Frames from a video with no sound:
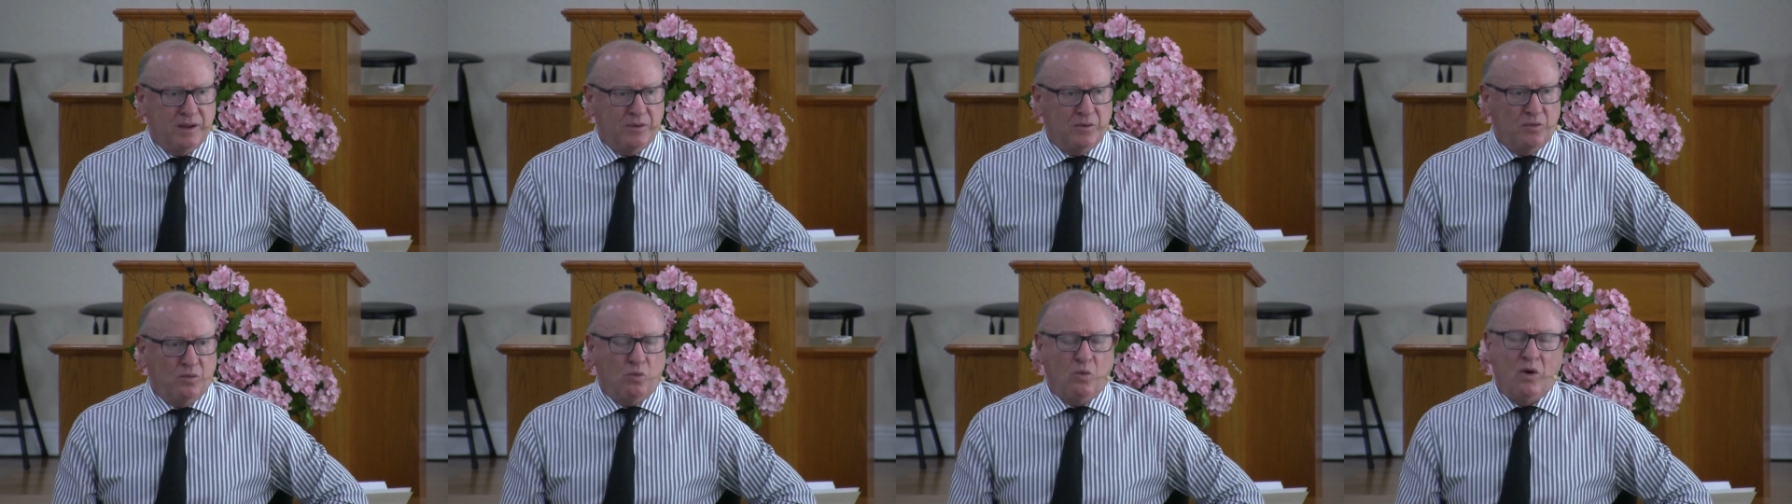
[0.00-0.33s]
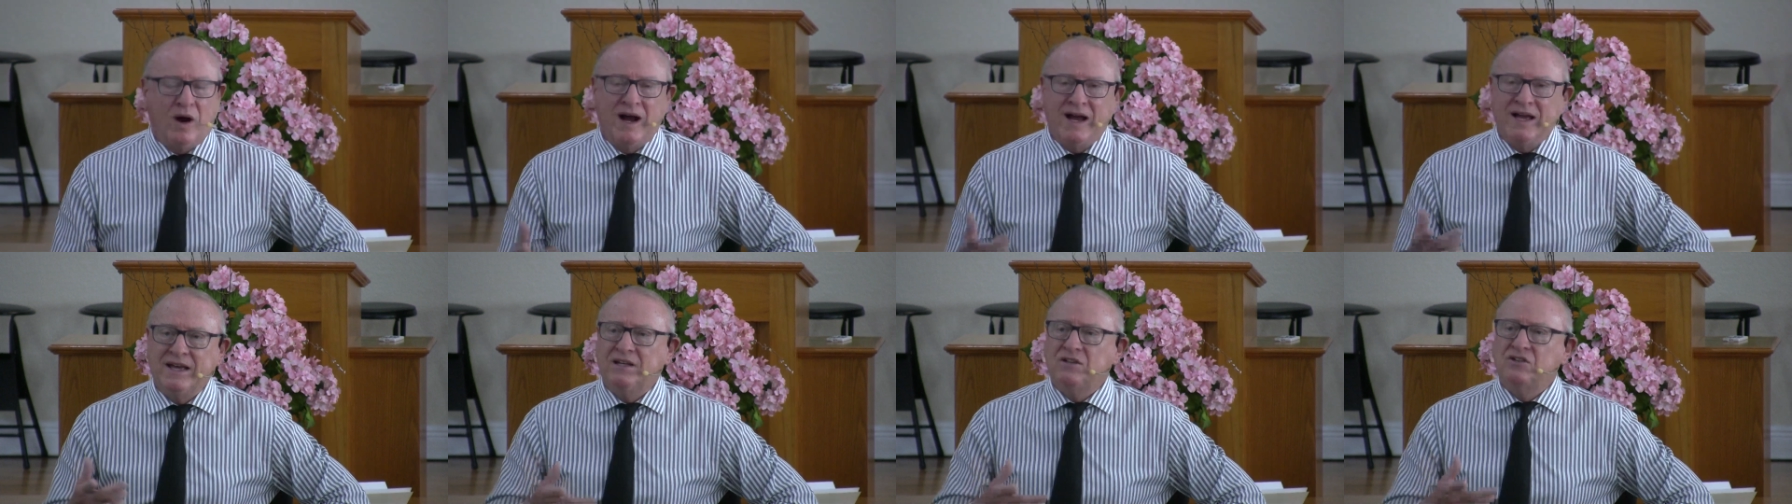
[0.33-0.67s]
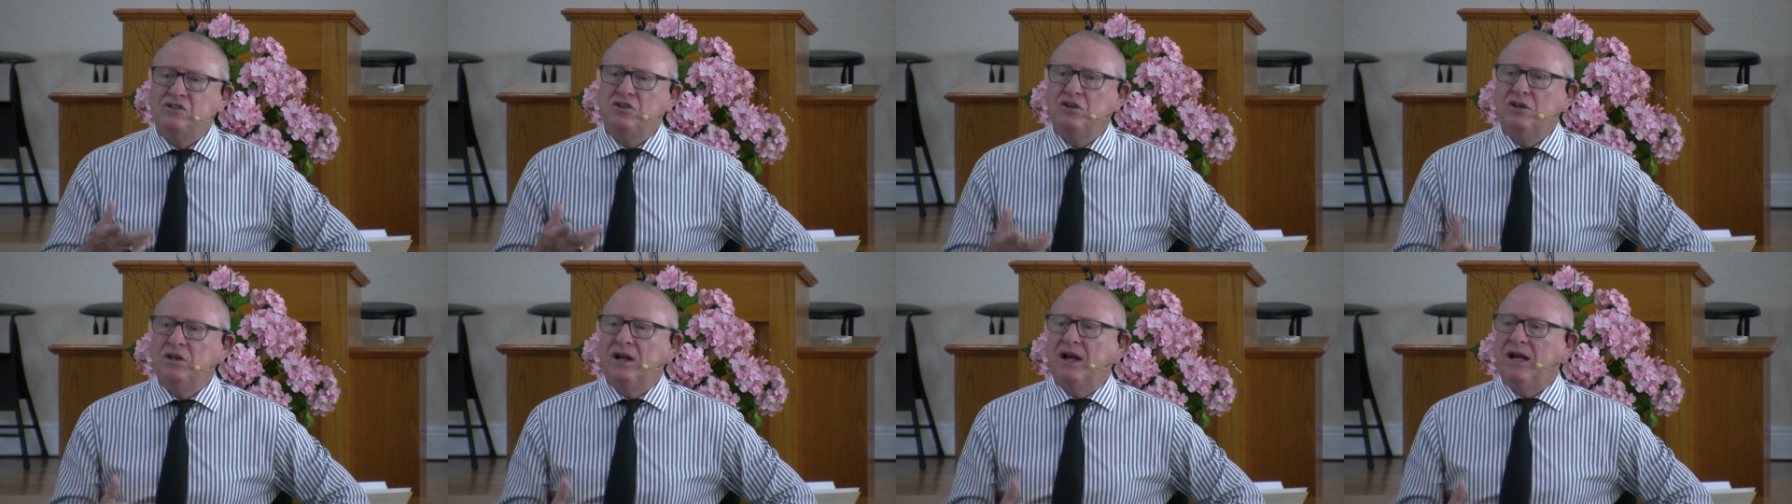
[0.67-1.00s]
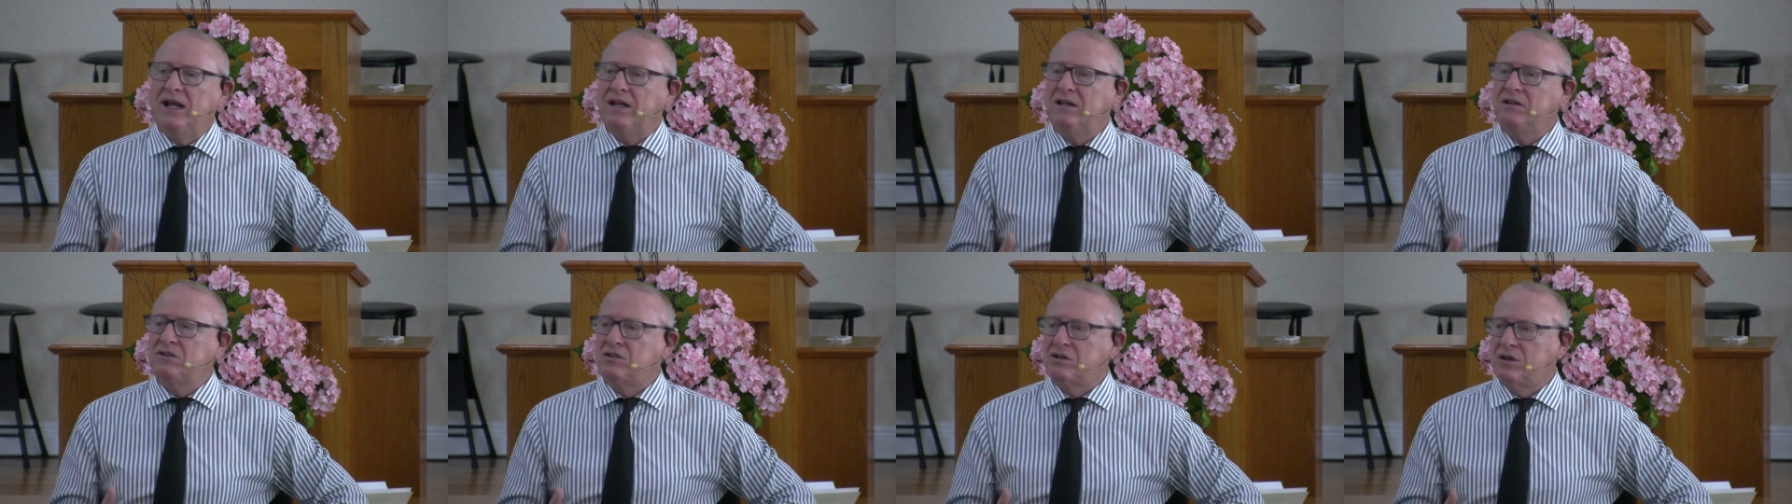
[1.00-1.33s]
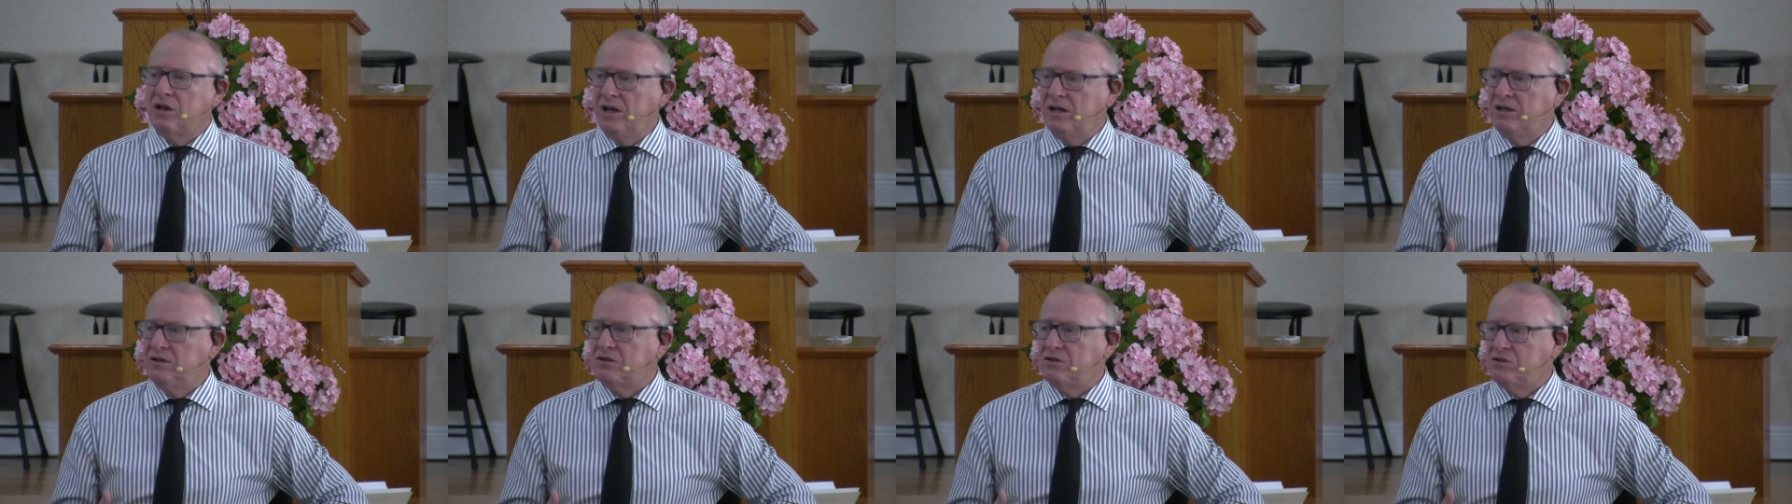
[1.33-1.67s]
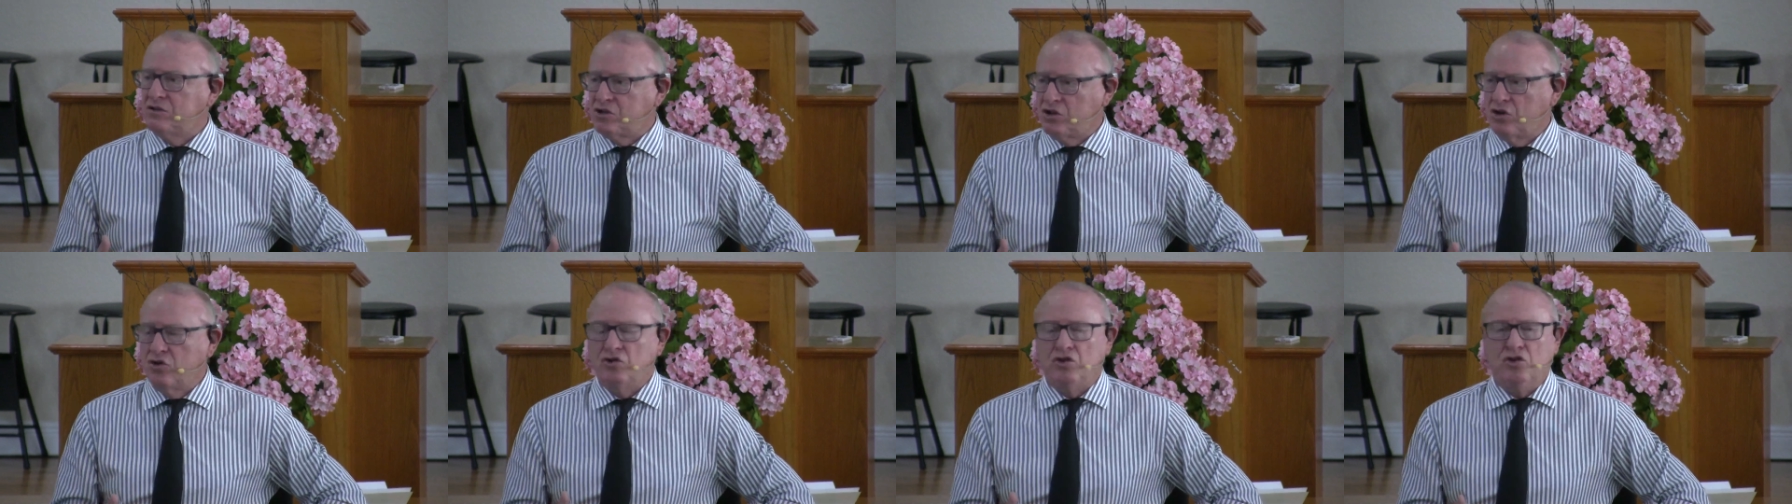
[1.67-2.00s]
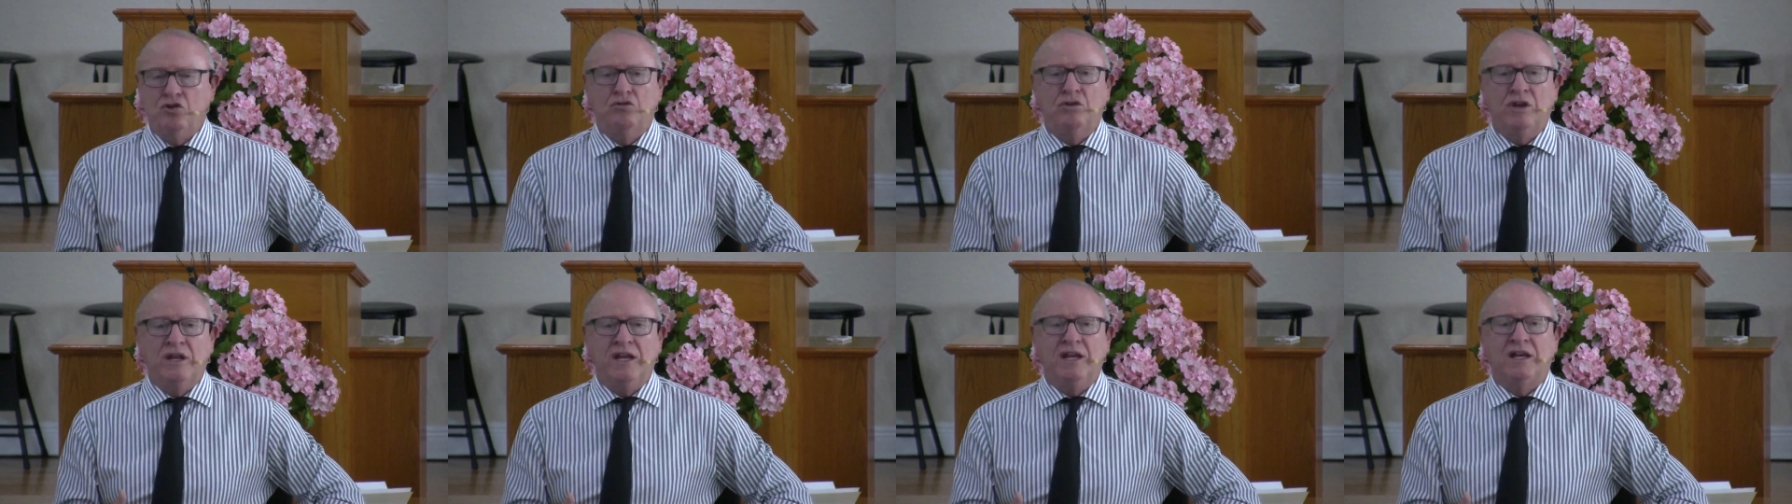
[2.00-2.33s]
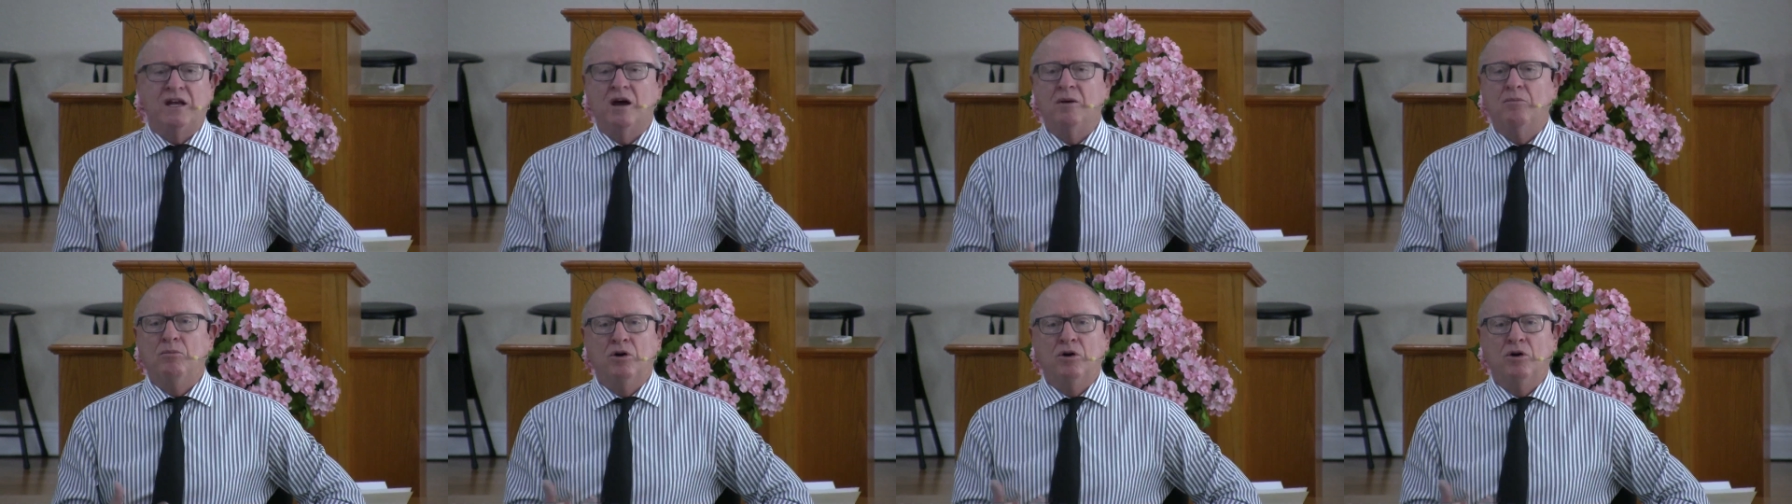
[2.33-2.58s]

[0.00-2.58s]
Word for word: Why is the United States so unique